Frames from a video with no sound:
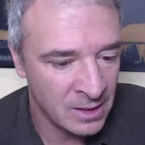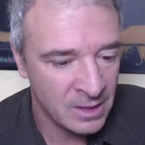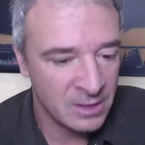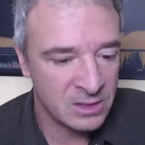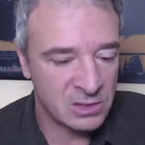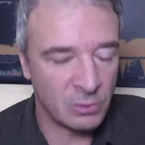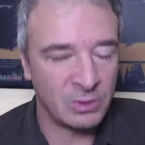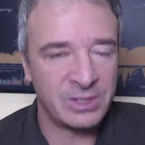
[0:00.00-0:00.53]

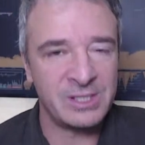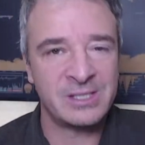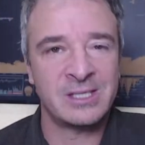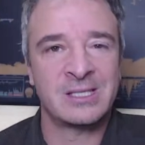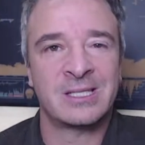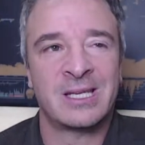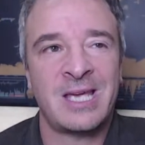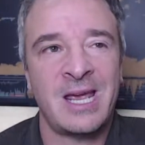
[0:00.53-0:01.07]
So what this
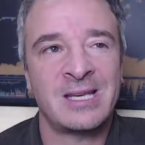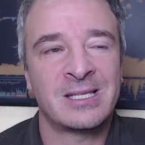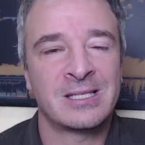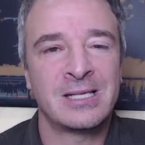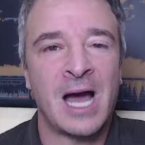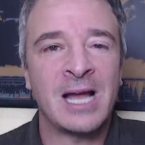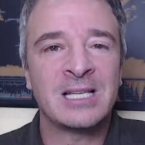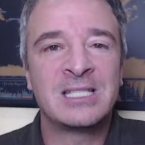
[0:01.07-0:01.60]
is the case is
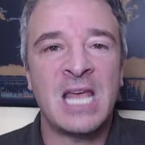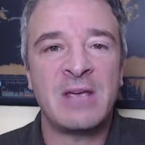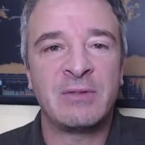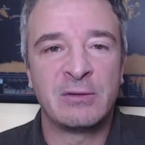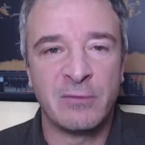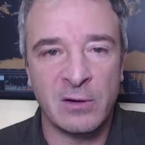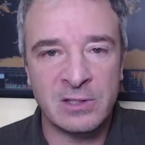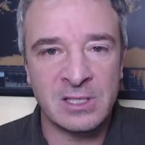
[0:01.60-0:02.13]
not
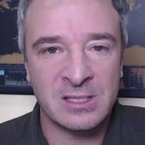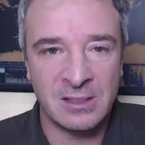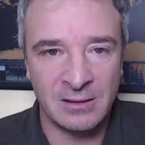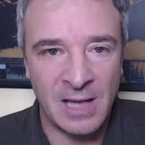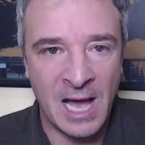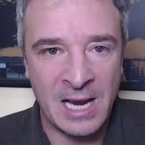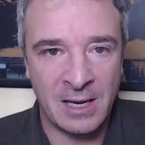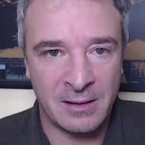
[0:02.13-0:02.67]
David versus
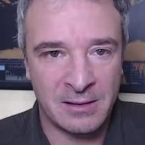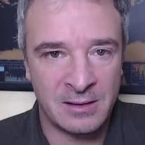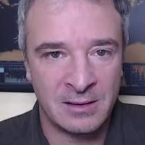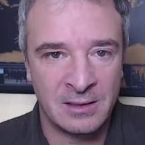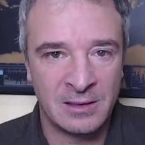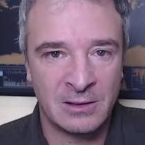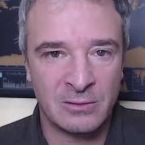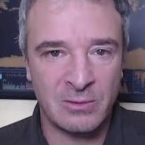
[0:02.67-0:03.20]
Goliath,
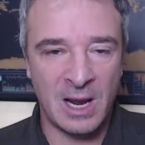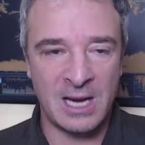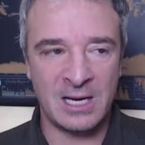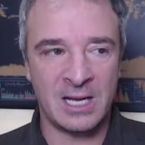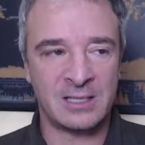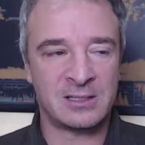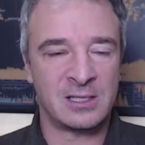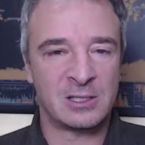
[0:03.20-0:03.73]
right?
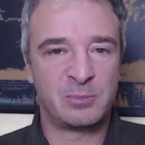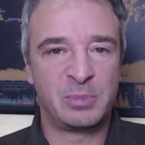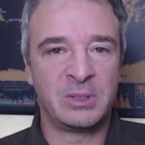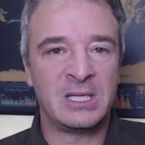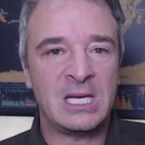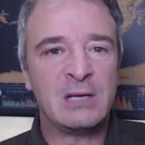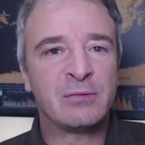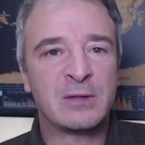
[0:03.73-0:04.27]
It's this
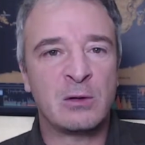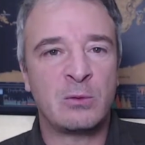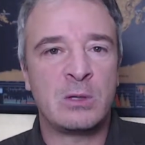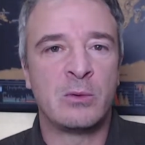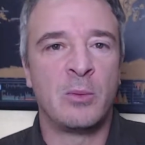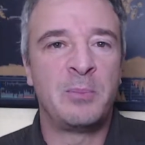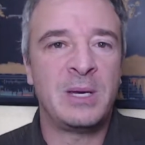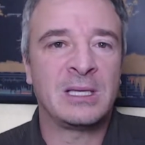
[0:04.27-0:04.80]
belief that we
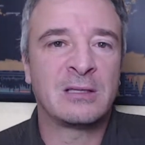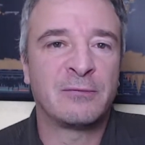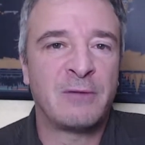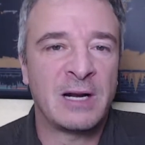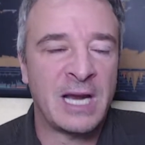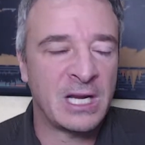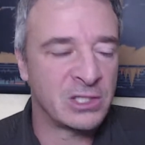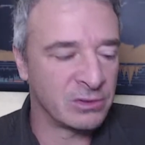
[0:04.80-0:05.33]
will beat the
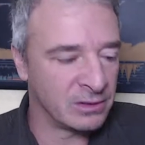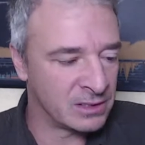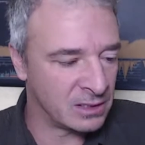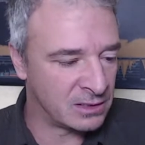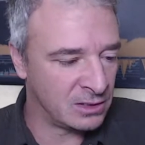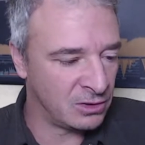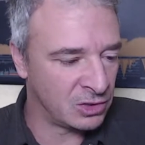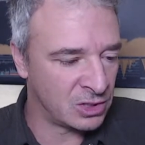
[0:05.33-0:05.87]
financial
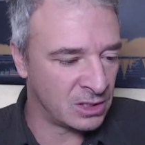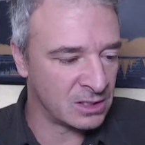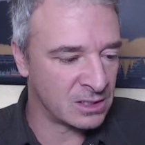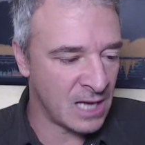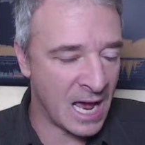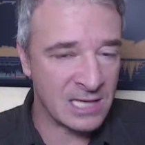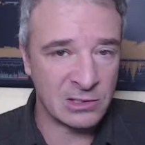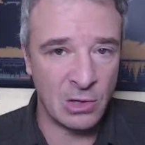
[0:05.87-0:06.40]
institutions
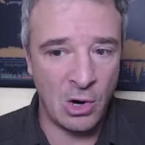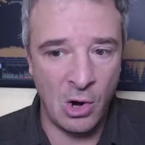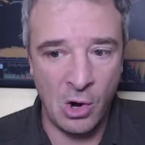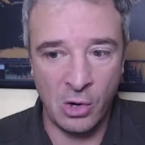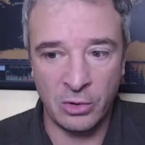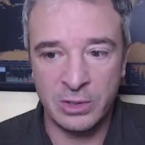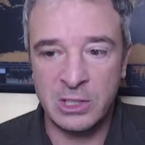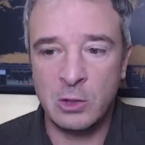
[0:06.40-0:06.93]
as a
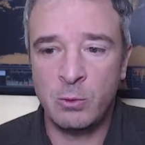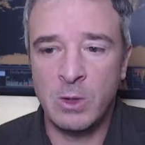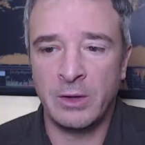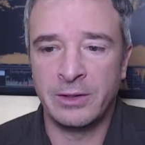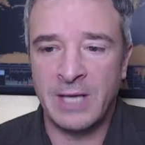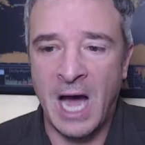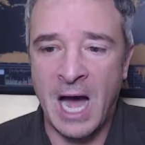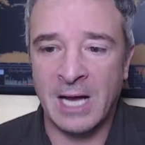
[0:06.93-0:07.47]
whole. You will
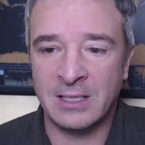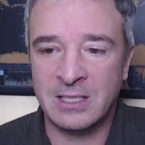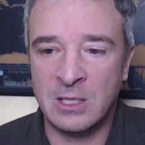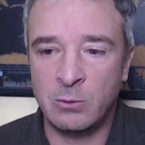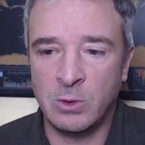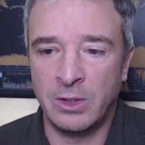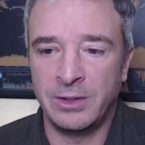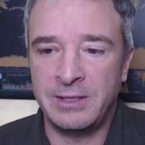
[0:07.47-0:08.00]
not.
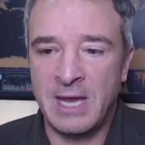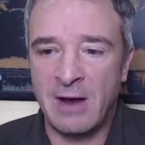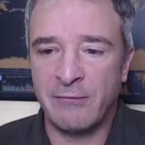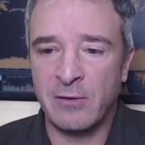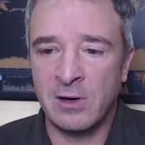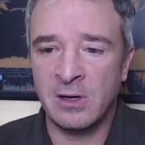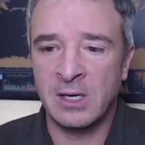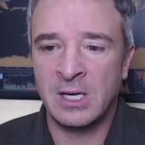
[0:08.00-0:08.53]
It will
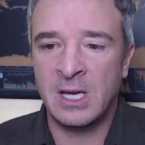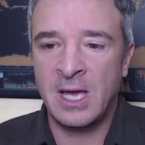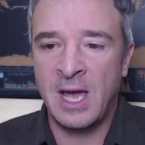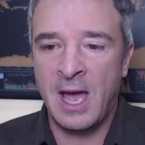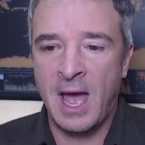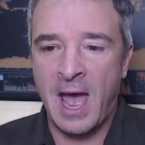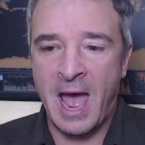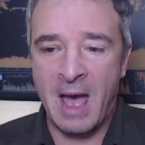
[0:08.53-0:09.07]
never
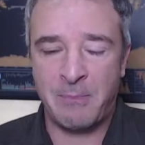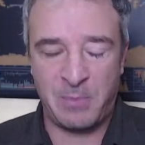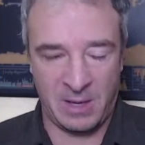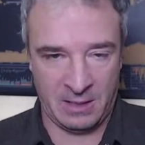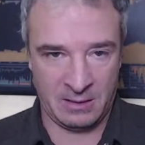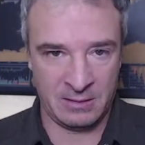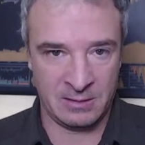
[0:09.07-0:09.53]
happen.